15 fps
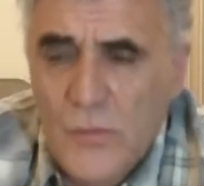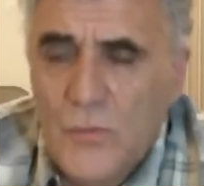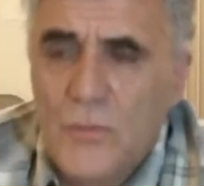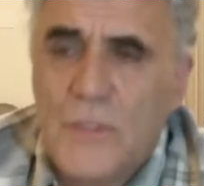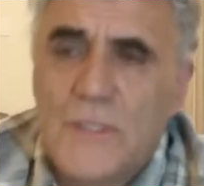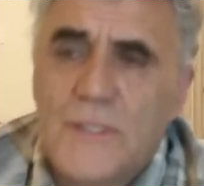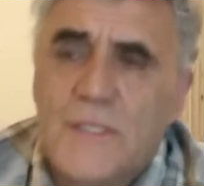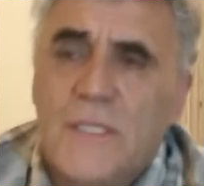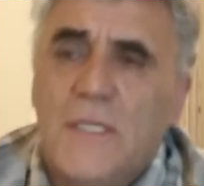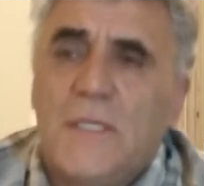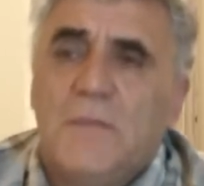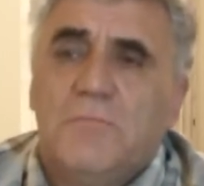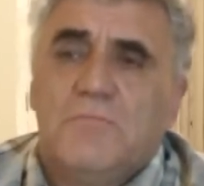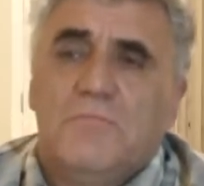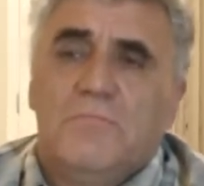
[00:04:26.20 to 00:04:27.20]
We'll
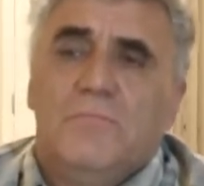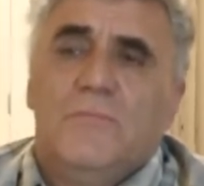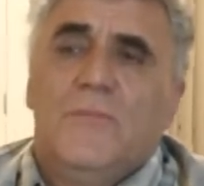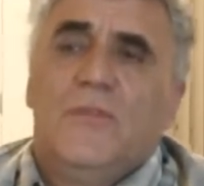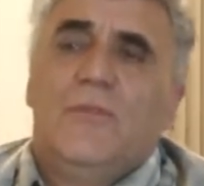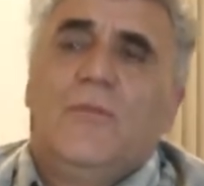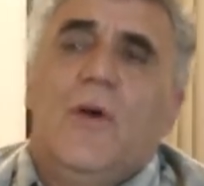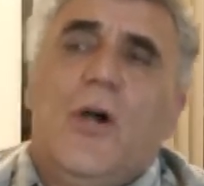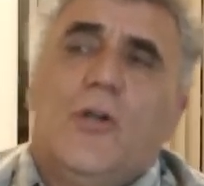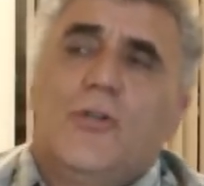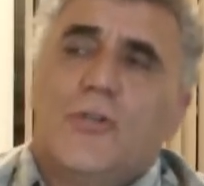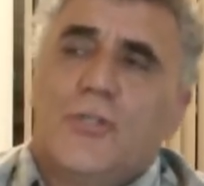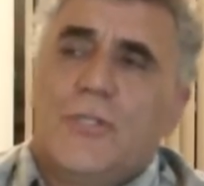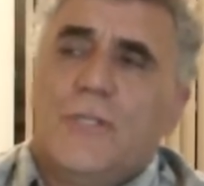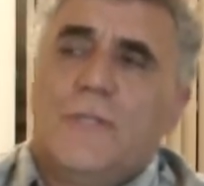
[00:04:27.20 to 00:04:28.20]
see 2
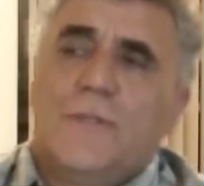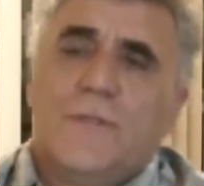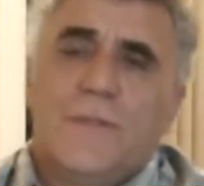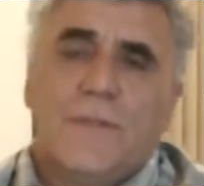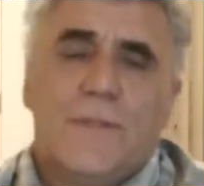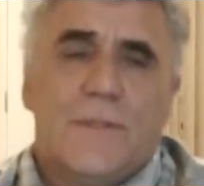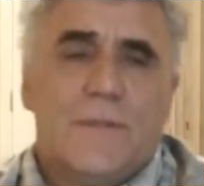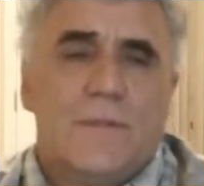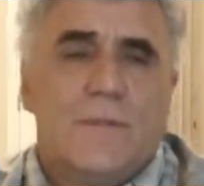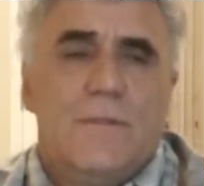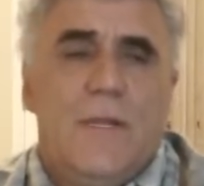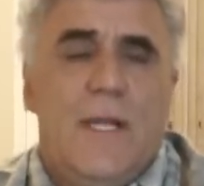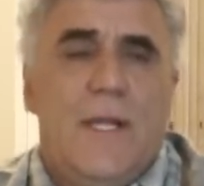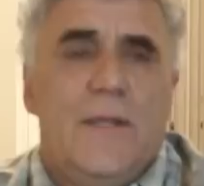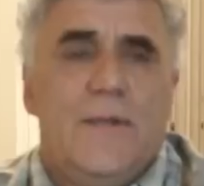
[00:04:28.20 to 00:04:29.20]
hydrogens
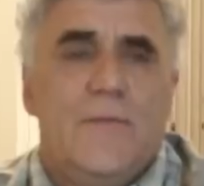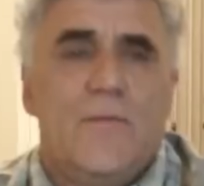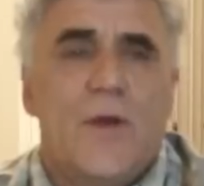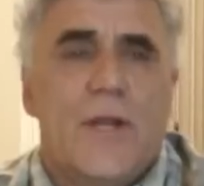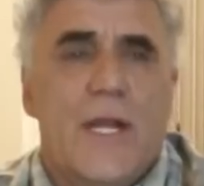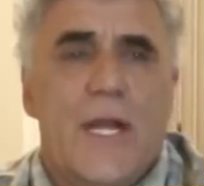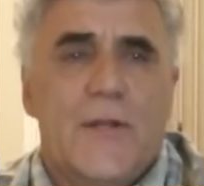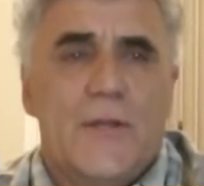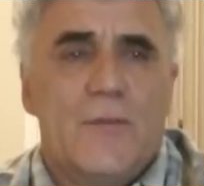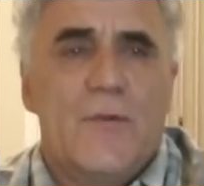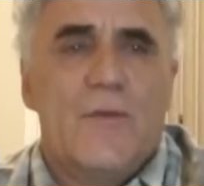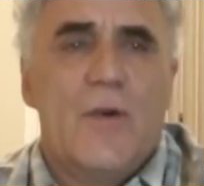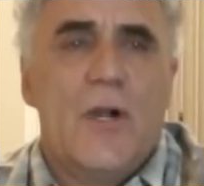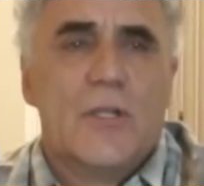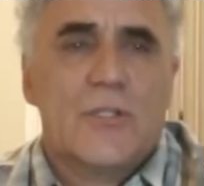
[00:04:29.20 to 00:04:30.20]
and 1 atom
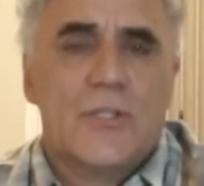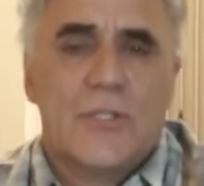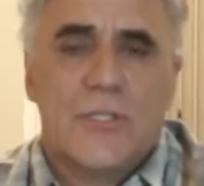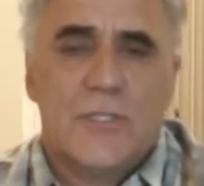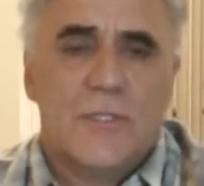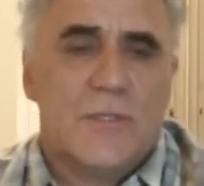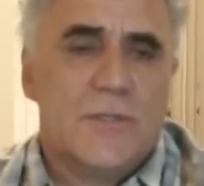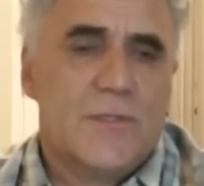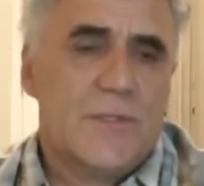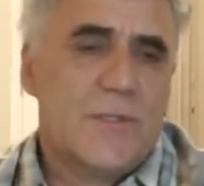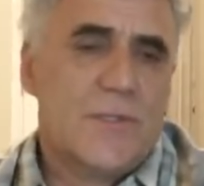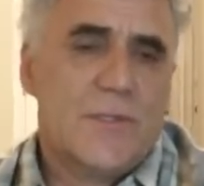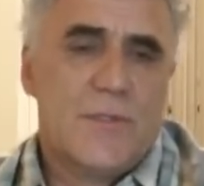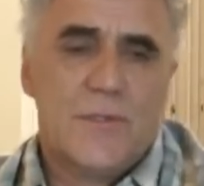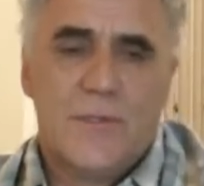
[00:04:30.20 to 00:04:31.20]
of
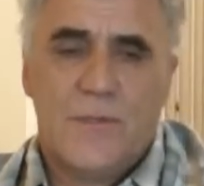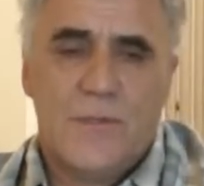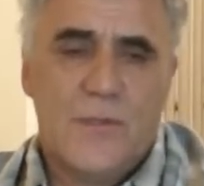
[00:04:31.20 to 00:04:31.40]
oxygens.